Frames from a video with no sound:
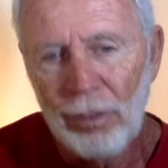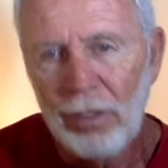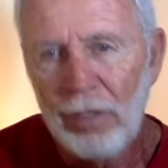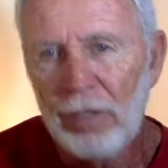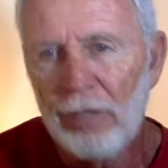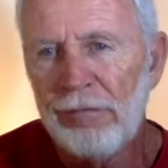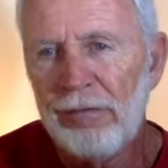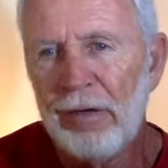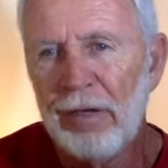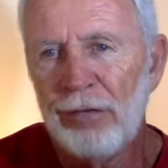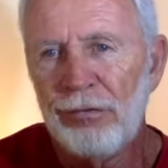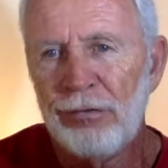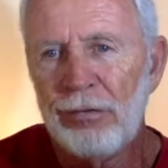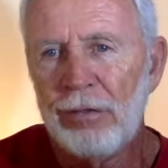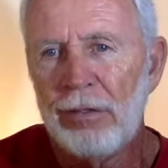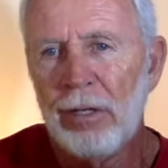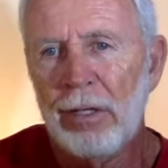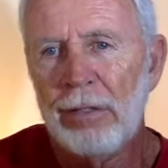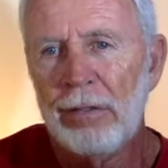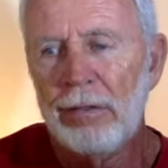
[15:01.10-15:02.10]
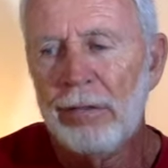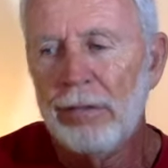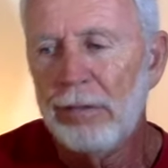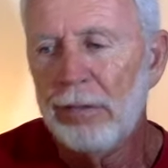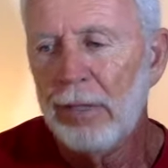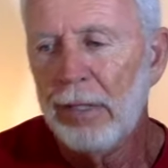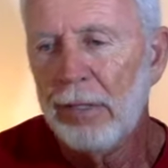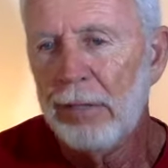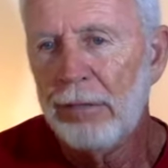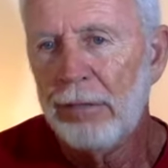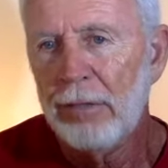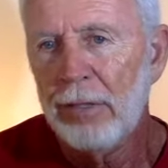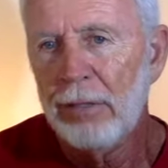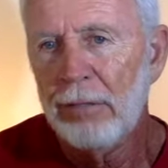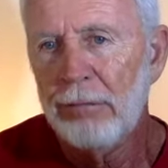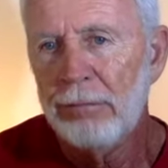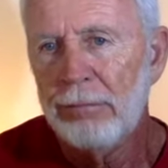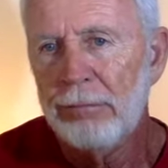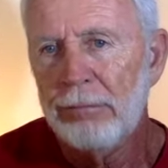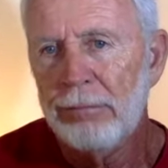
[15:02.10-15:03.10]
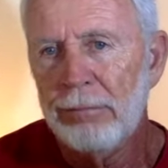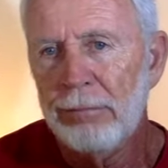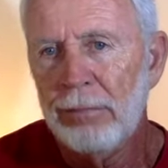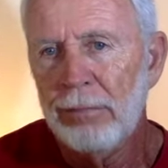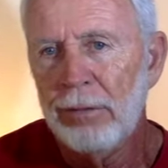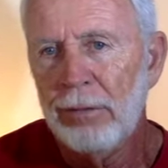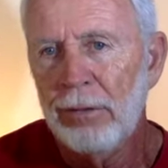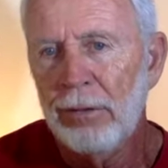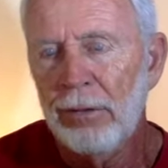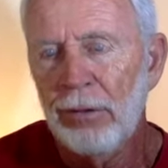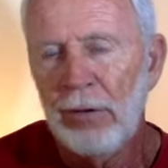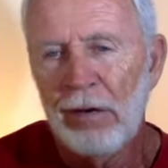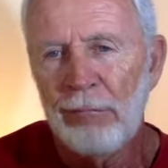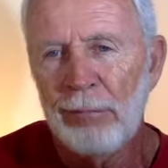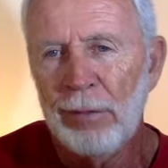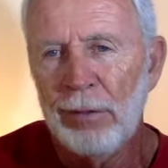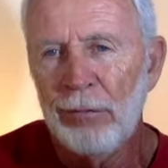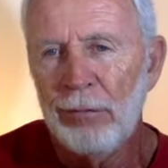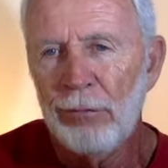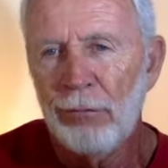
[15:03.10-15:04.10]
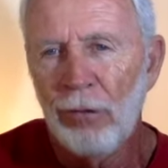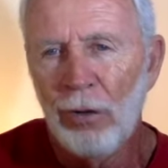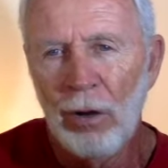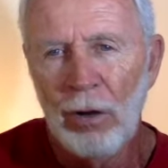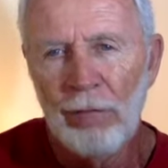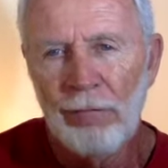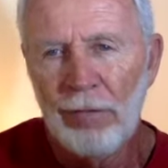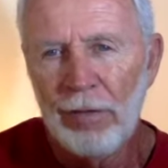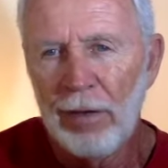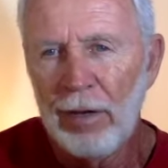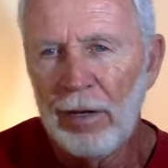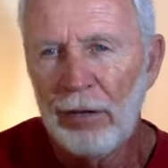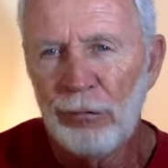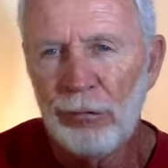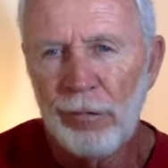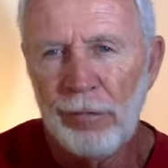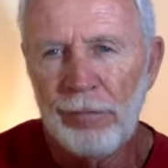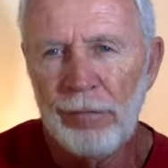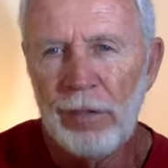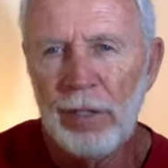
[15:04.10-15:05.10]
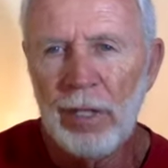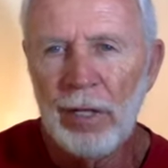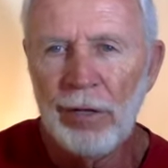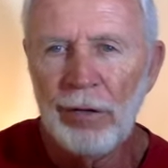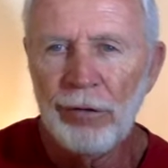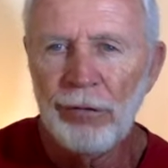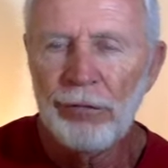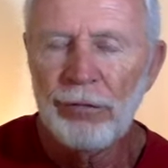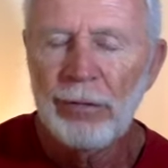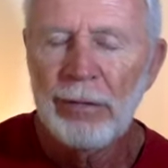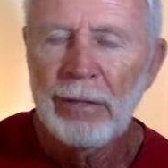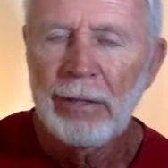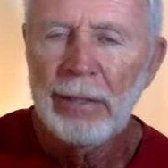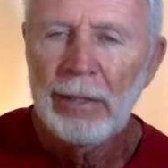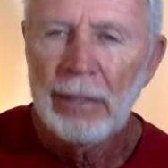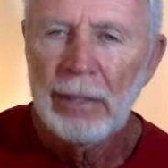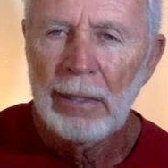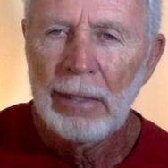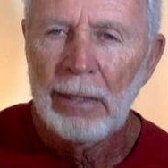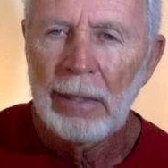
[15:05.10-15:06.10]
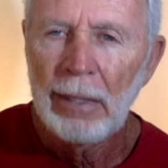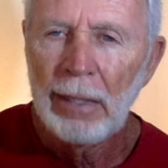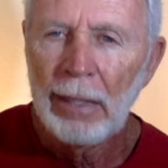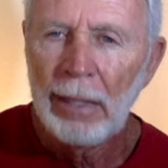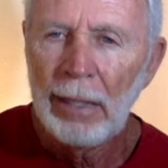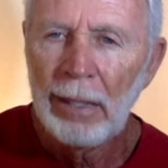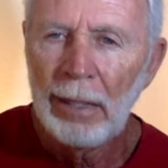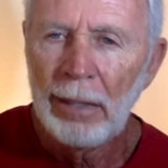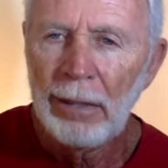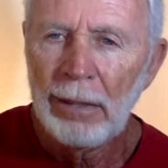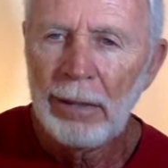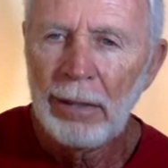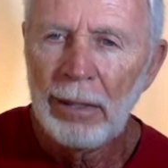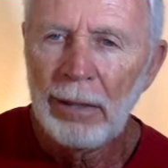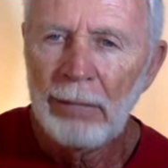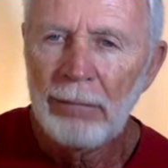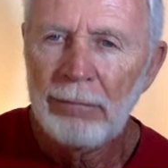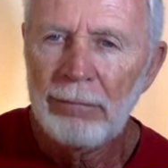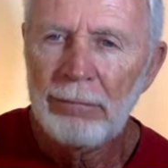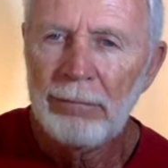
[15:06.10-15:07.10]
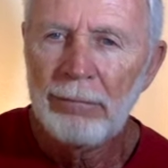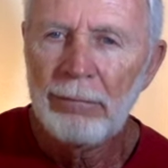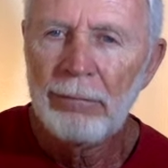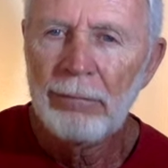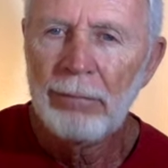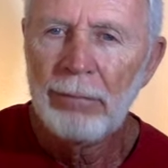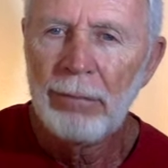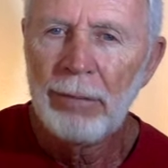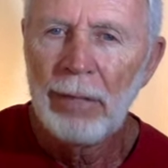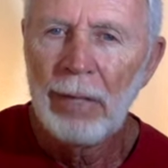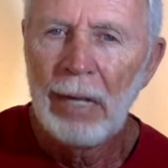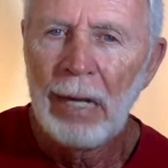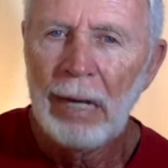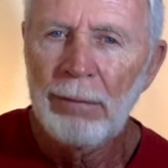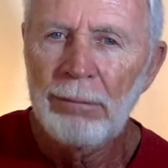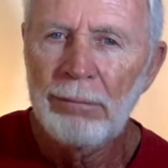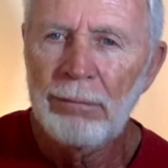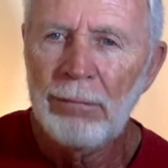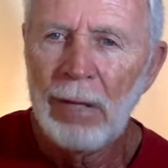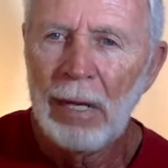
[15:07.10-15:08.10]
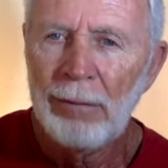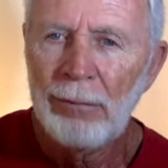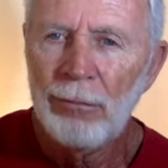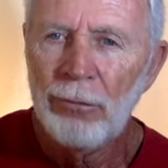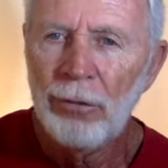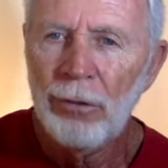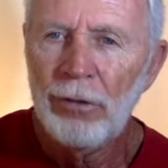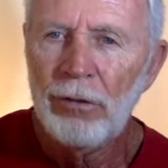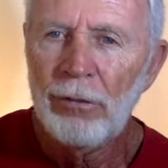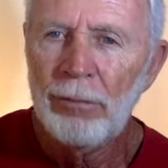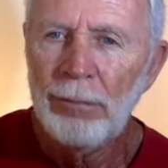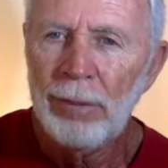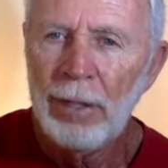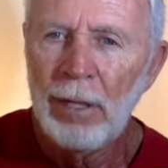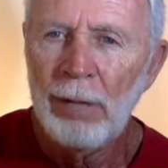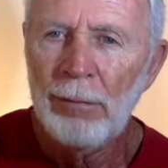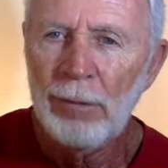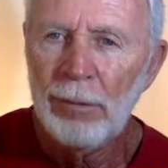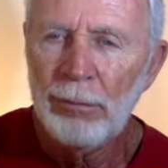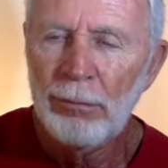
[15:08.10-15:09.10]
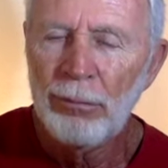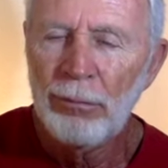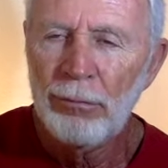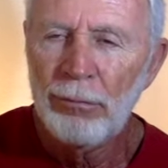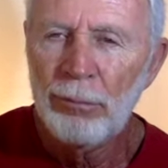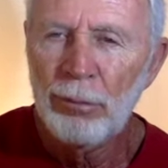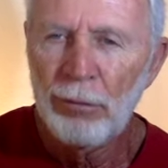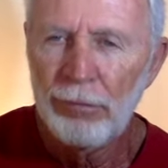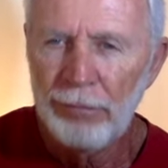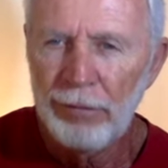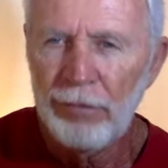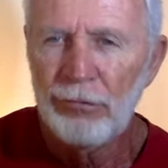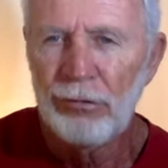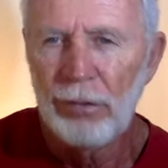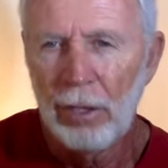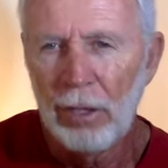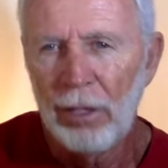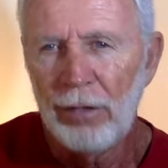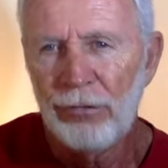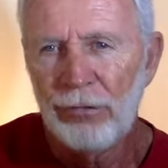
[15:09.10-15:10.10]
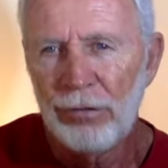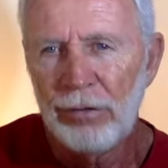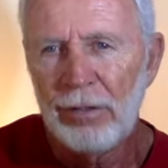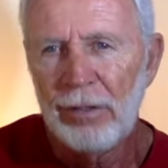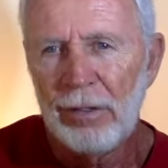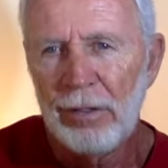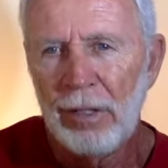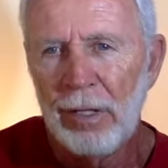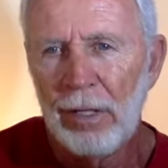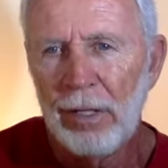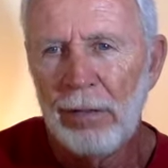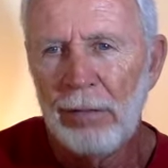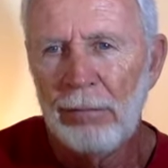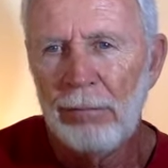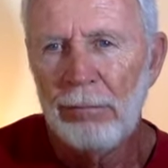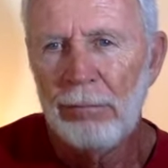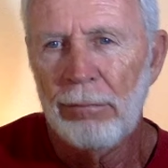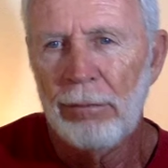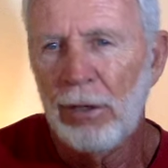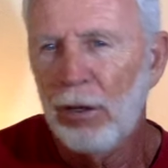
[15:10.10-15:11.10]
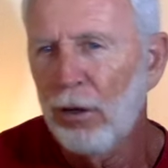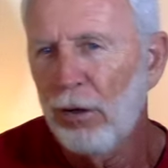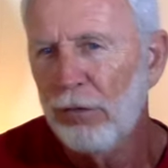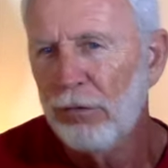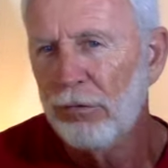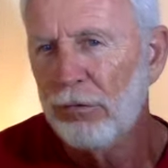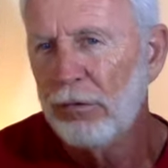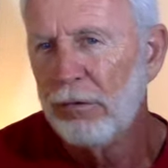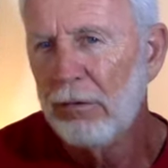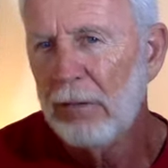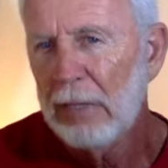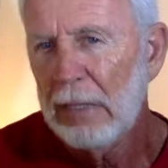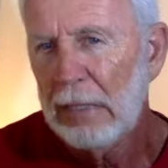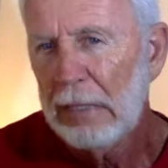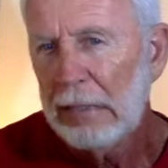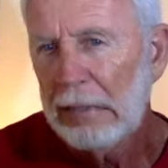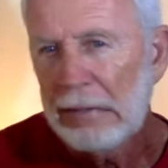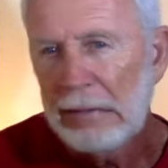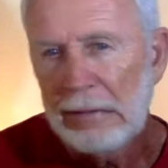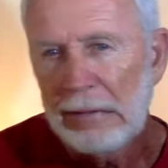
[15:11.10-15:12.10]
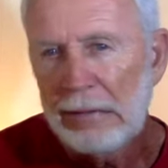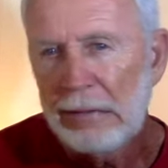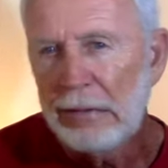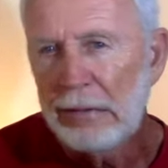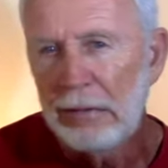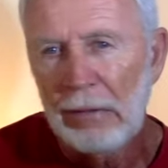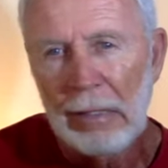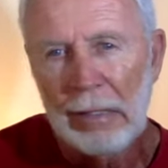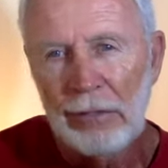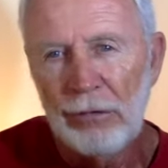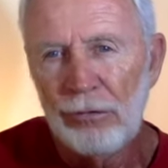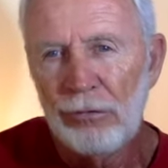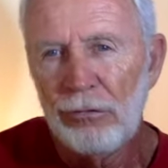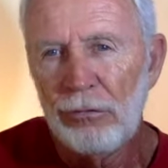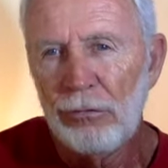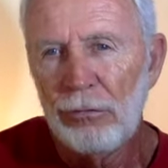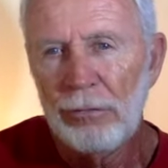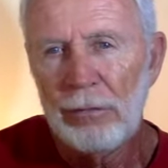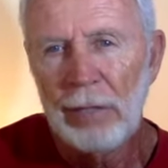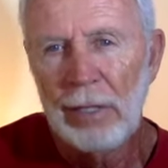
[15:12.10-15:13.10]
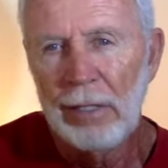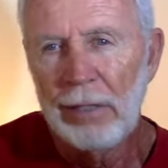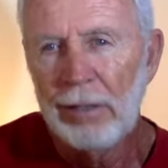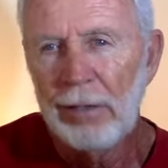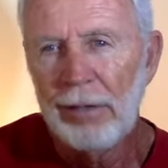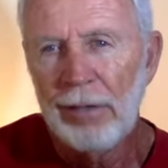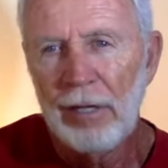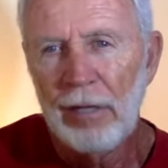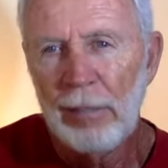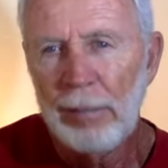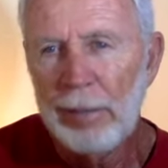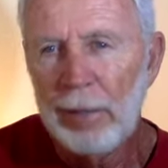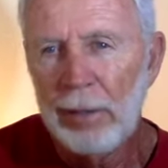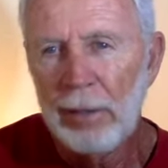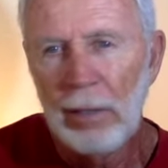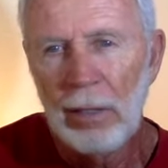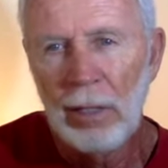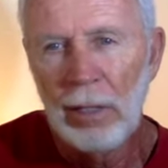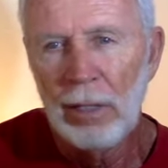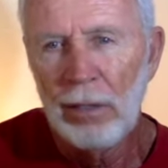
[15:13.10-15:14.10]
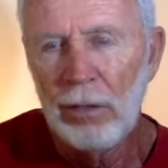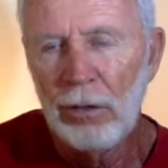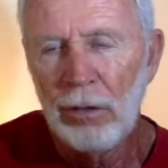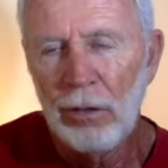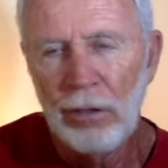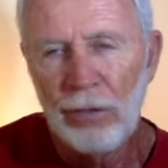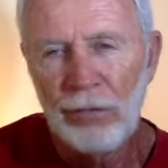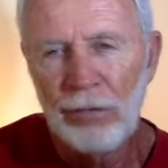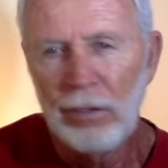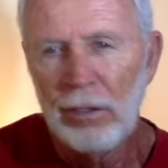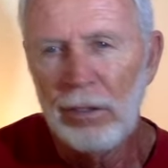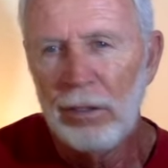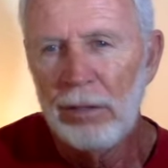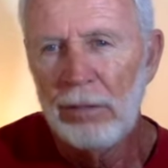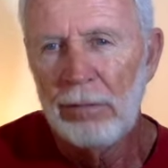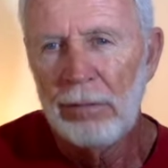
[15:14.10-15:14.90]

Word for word: to confess that, that um, you know, I've been wrong for the last 50 years and um, I'm, I'm going to become a provisionalist uh, because, you know, I just don't like to think about God causing